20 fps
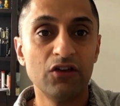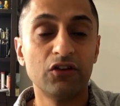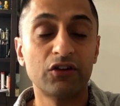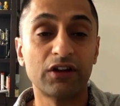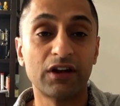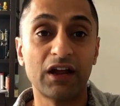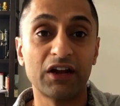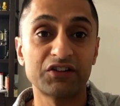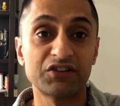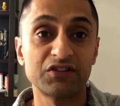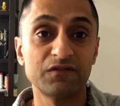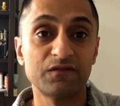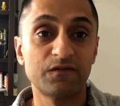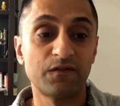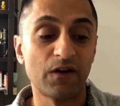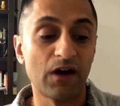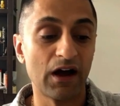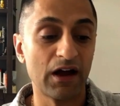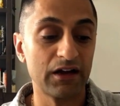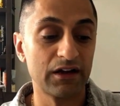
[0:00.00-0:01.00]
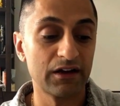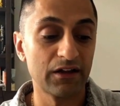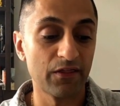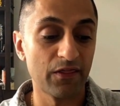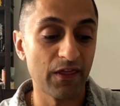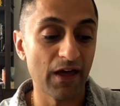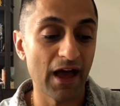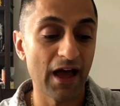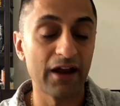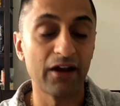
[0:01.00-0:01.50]
you can actually find
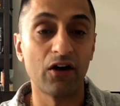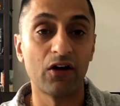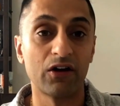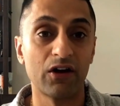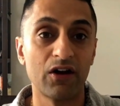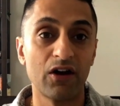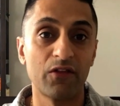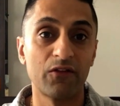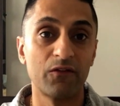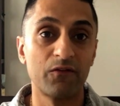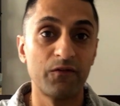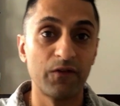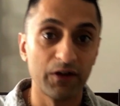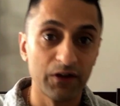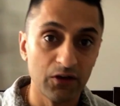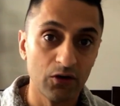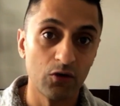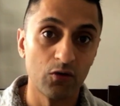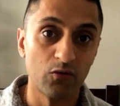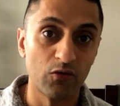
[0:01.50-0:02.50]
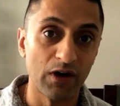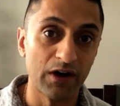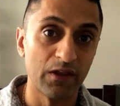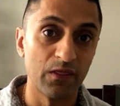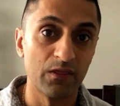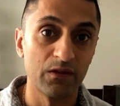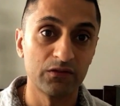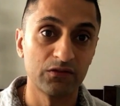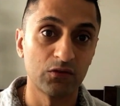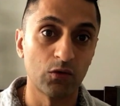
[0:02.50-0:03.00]
that on another video right
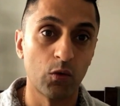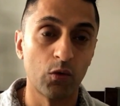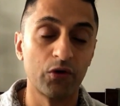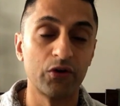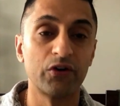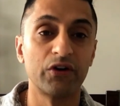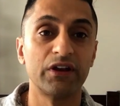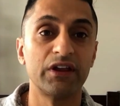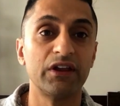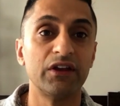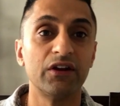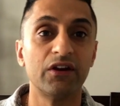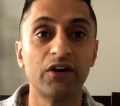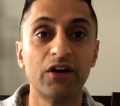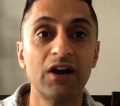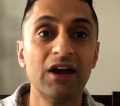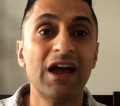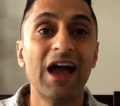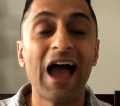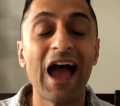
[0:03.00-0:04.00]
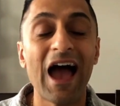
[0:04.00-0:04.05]
in this corner here